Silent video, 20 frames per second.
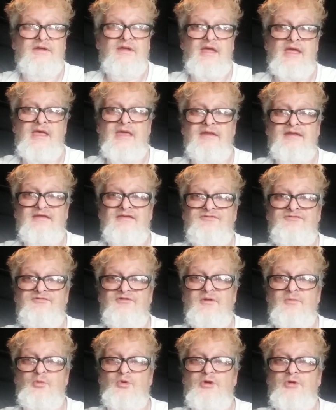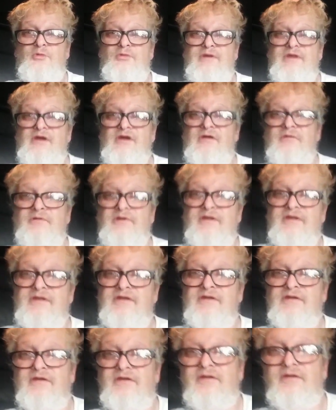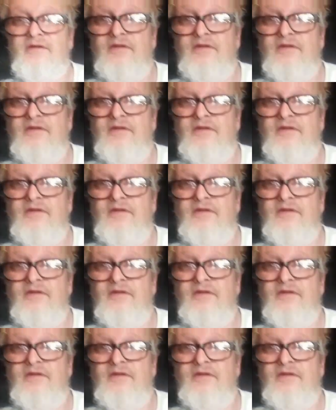And it's from where we are right here.